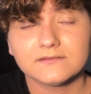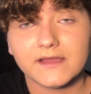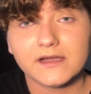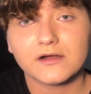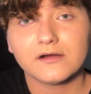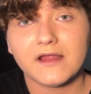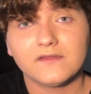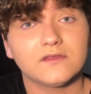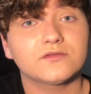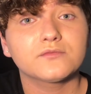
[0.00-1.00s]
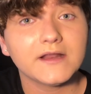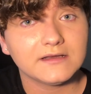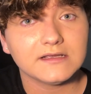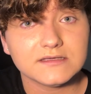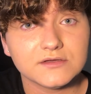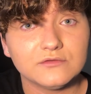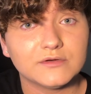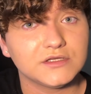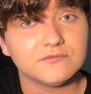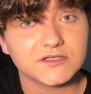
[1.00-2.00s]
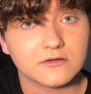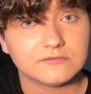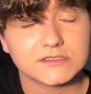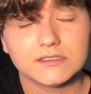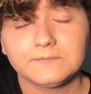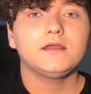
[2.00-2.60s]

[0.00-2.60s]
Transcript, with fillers: later and then threatening you when you don't.